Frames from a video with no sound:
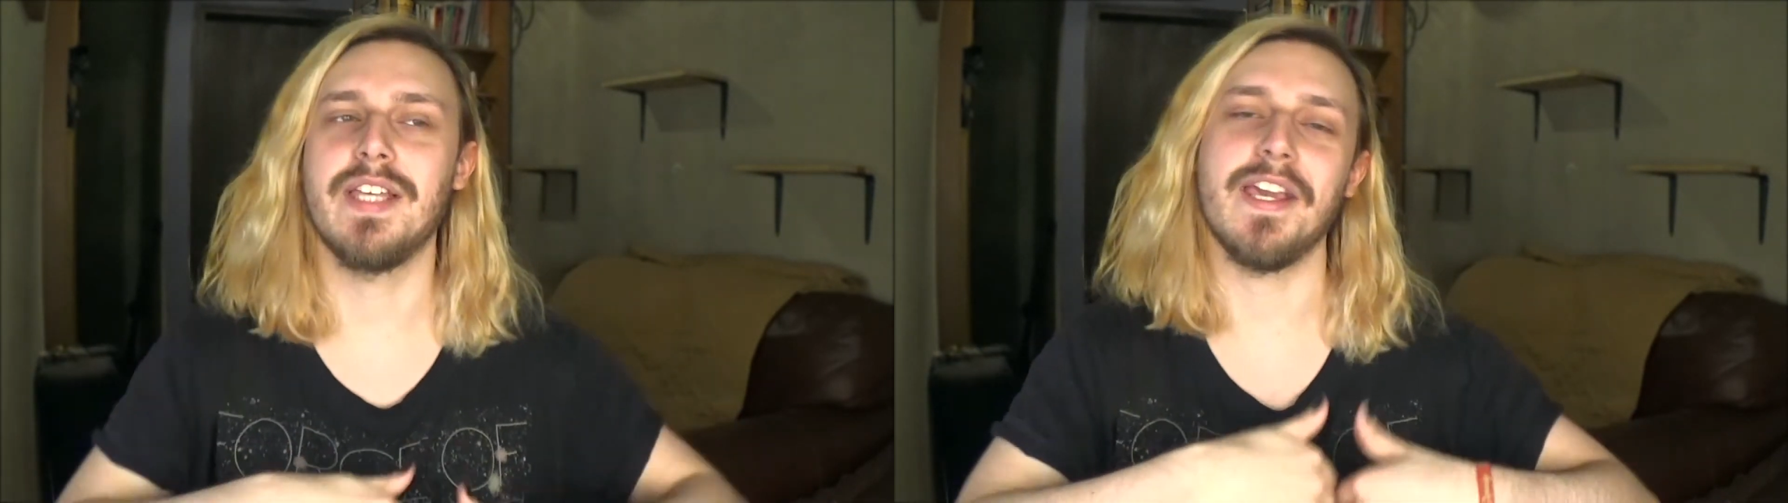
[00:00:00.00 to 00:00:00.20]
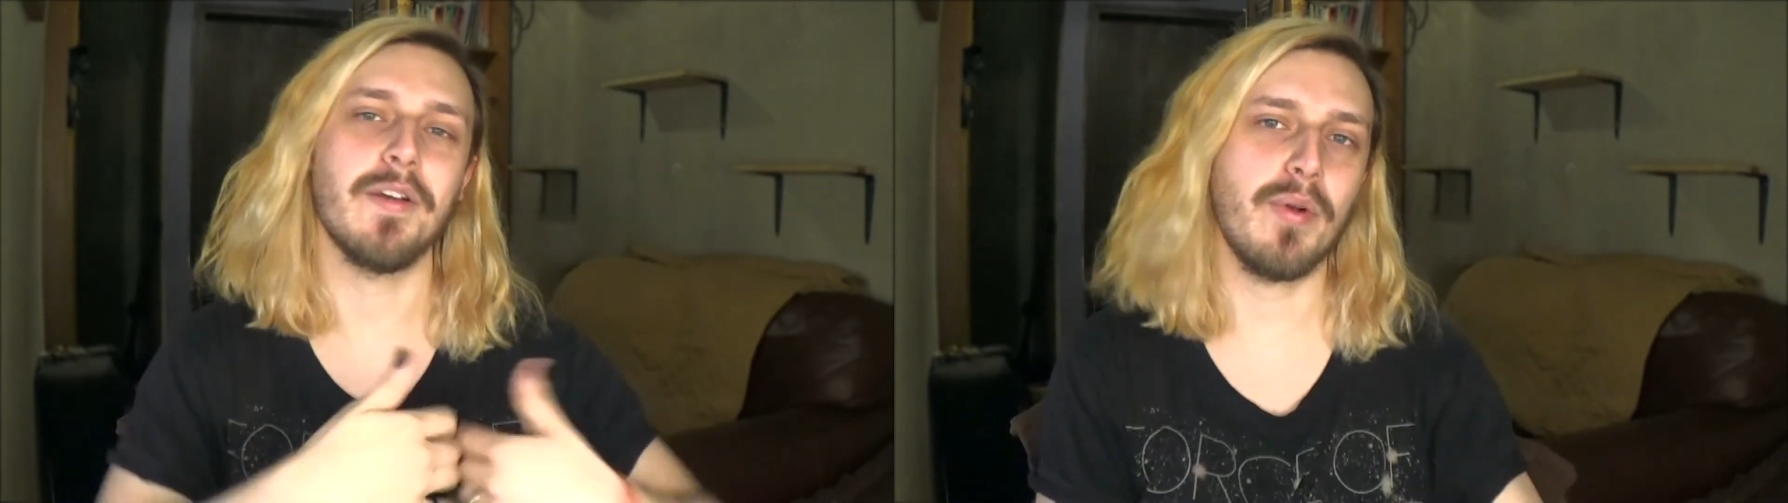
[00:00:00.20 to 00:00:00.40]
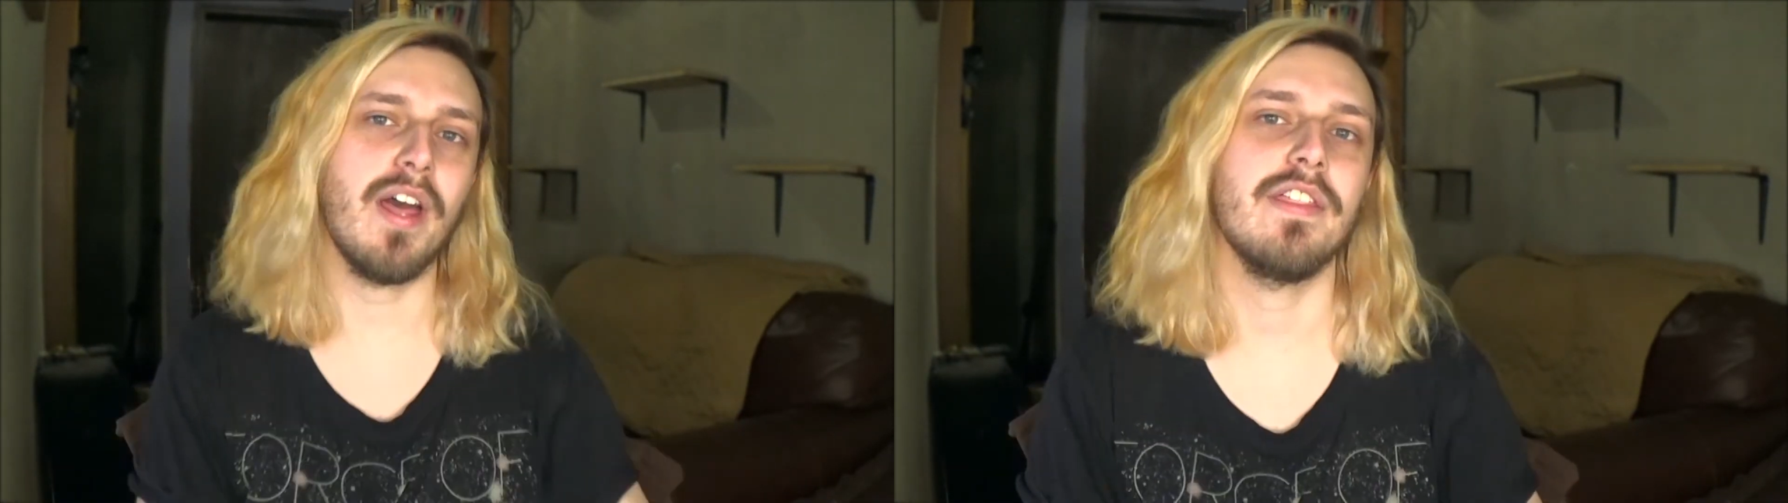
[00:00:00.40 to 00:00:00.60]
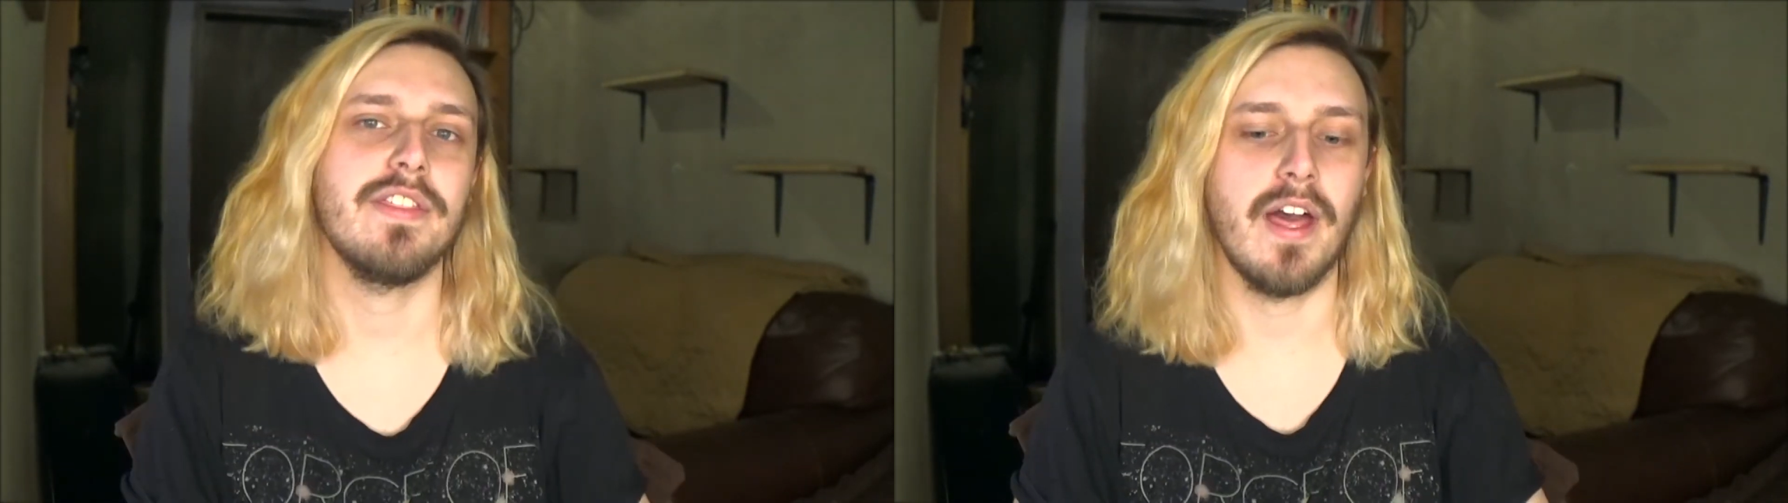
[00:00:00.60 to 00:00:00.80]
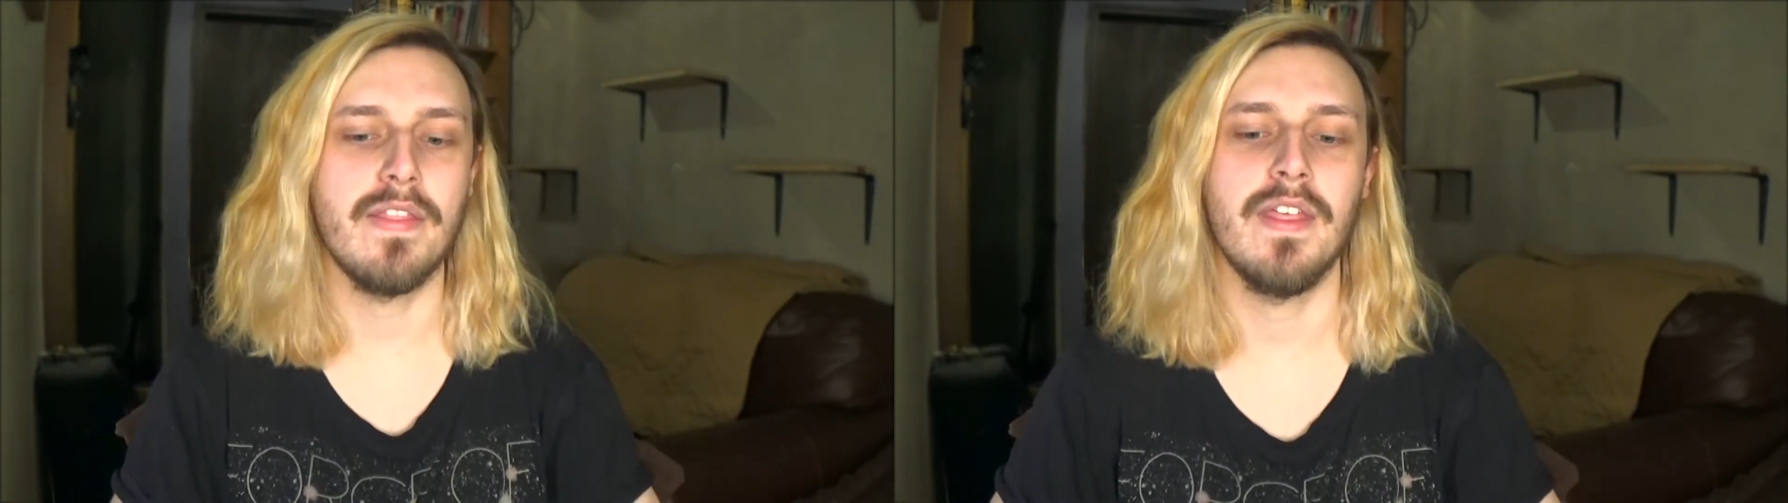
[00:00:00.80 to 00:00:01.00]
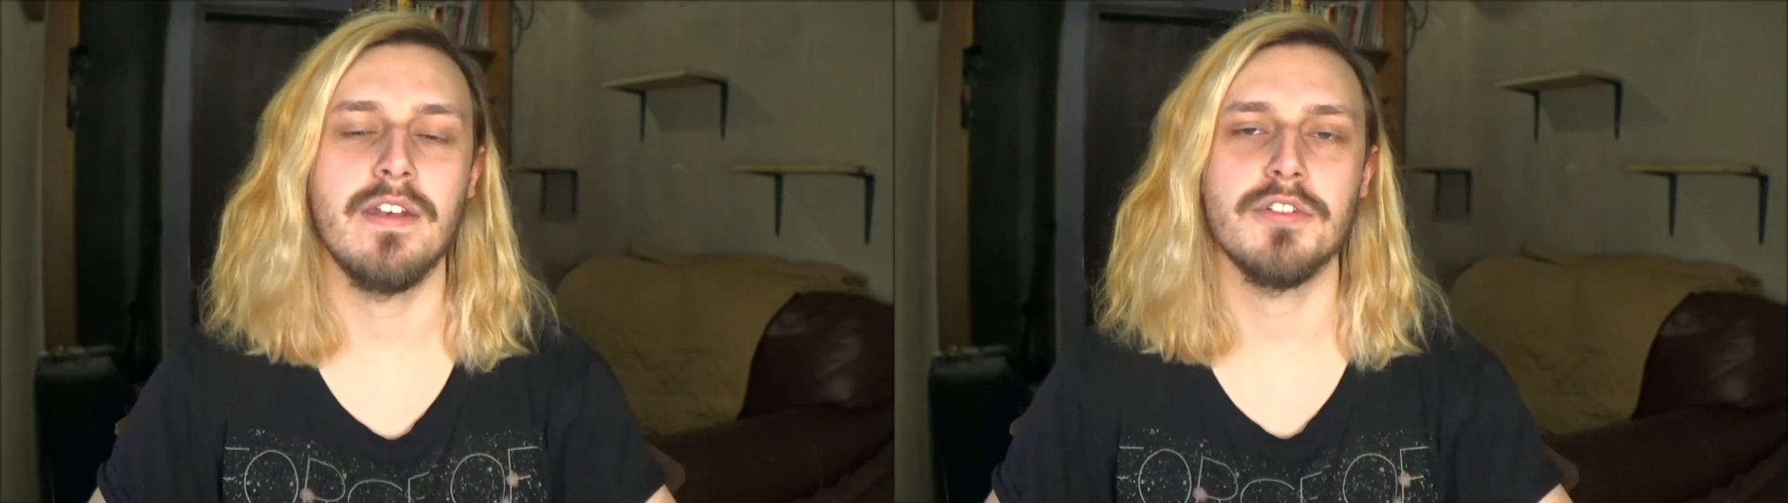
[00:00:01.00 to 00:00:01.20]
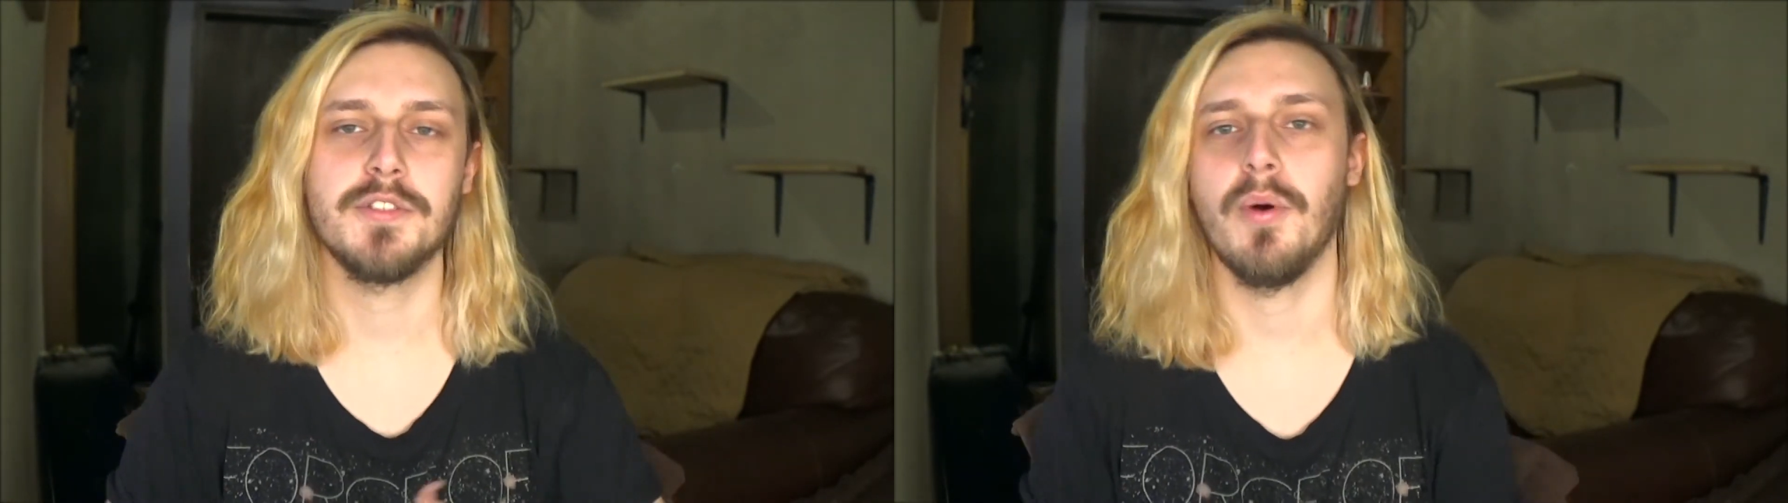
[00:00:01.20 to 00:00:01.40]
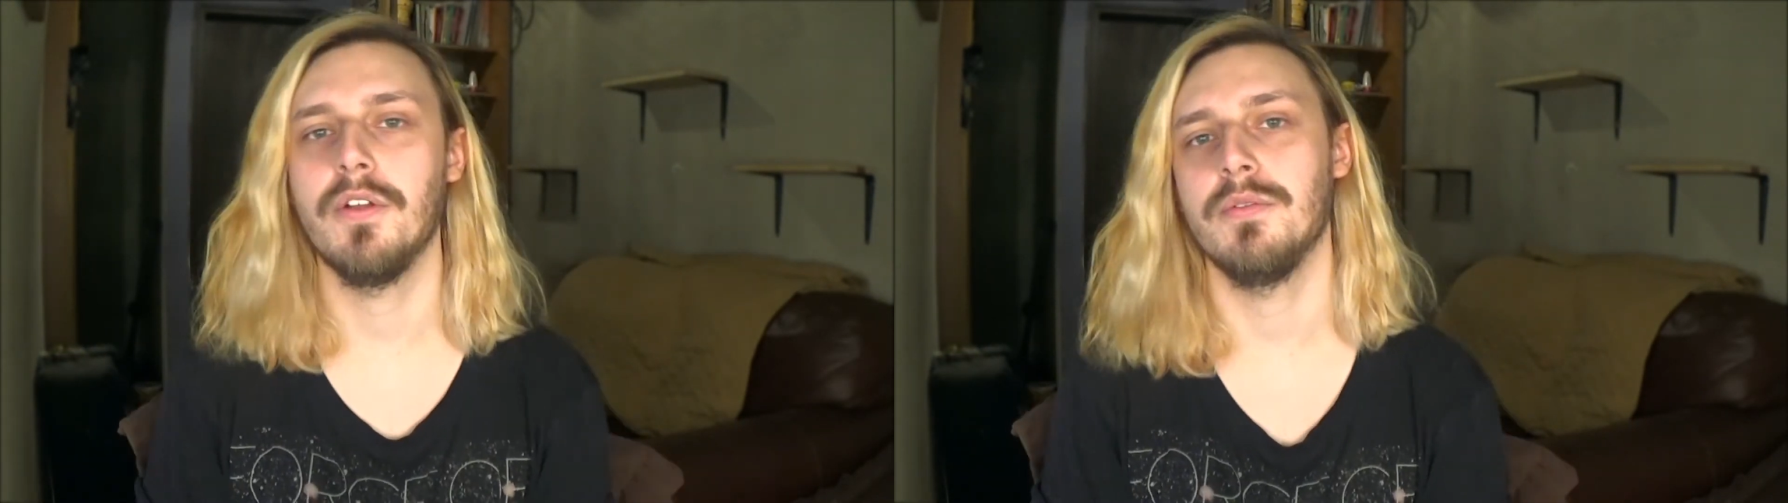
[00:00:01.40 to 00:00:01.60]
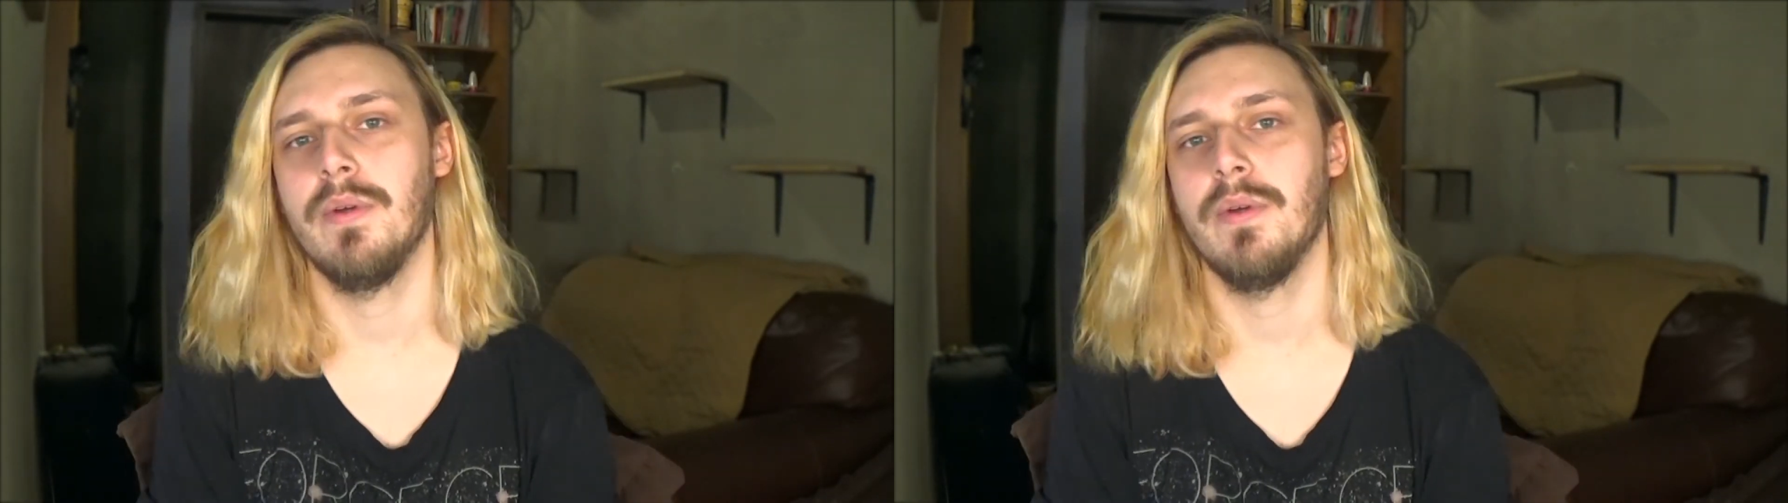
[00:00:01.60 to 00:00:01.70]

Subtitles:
take a breath and then respond